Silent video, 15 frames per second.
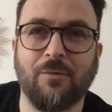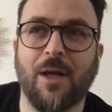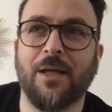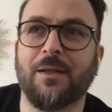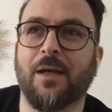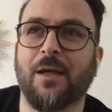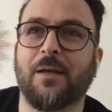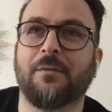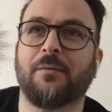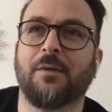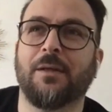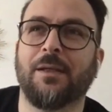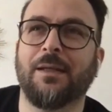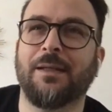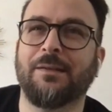right? That
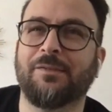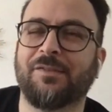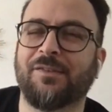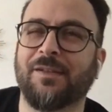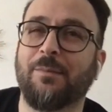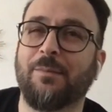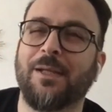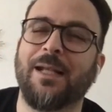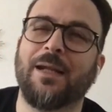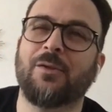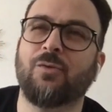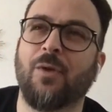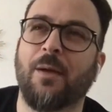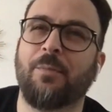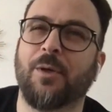is similar
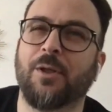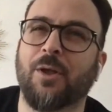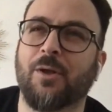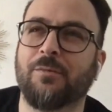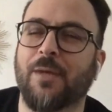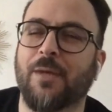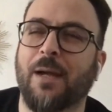to that, but not.